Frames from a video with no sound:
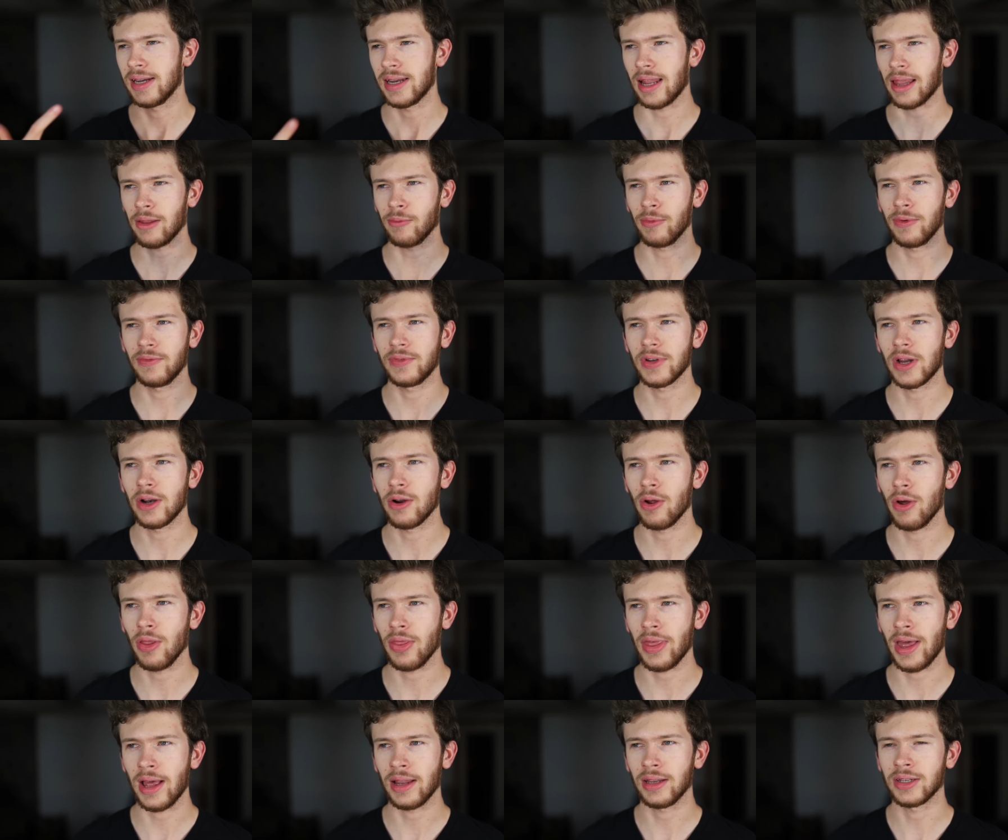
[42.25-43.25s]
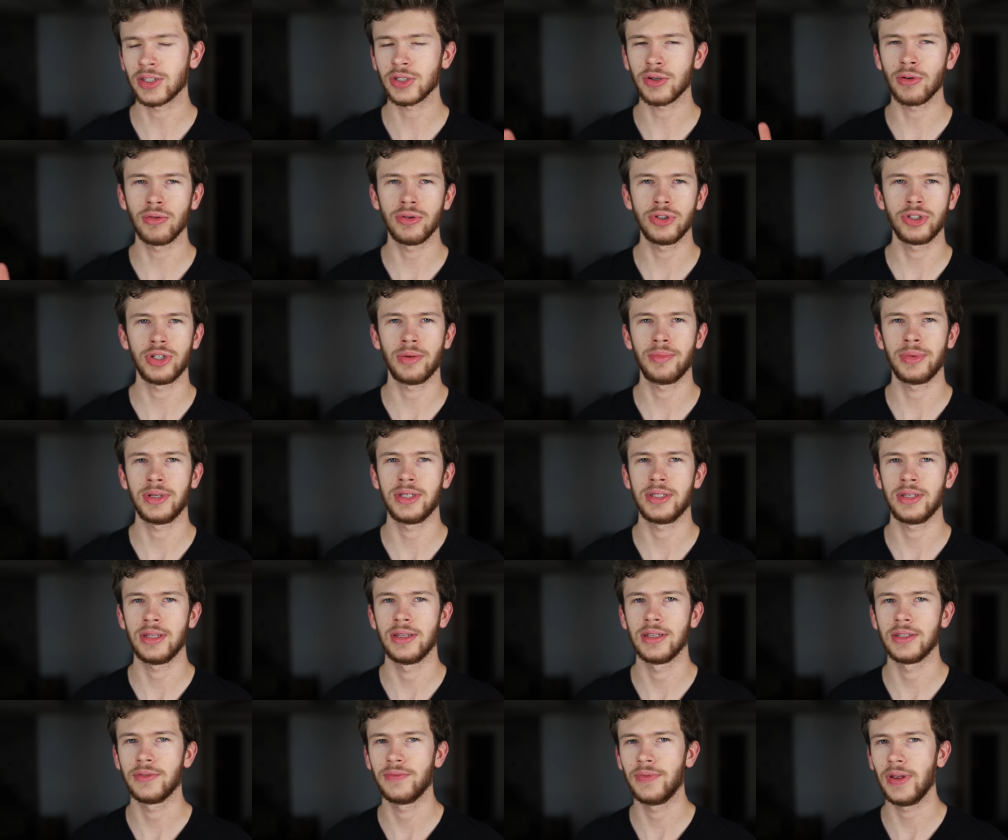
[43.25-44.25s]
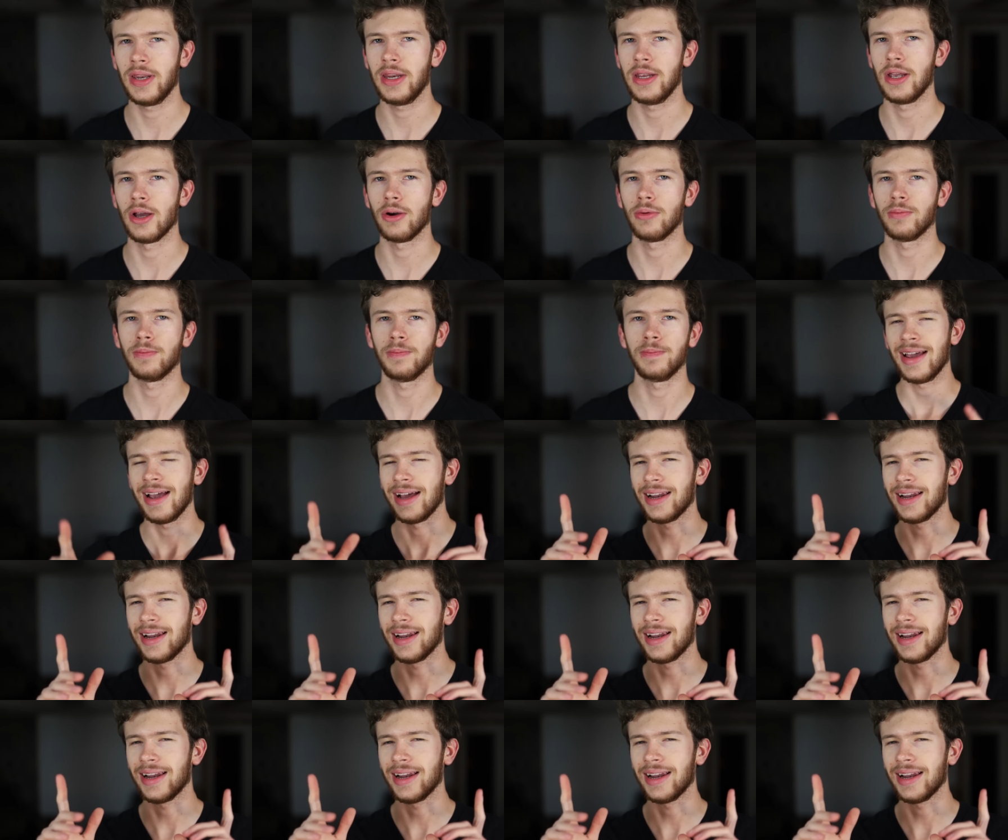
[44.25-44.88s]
Now that we've done all that, let's go and jump into this video.